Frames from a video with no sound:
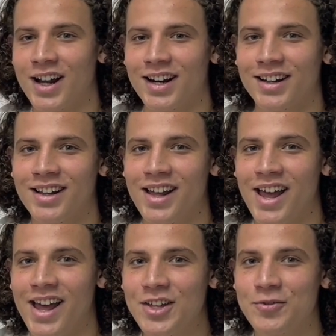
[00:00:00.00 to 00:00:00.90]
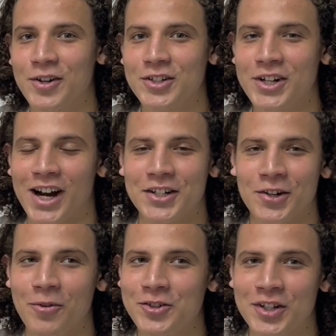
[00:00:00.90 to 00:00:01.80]
and his first
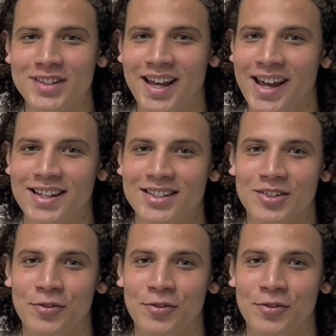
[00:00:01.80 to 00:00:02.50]
reaction was just tears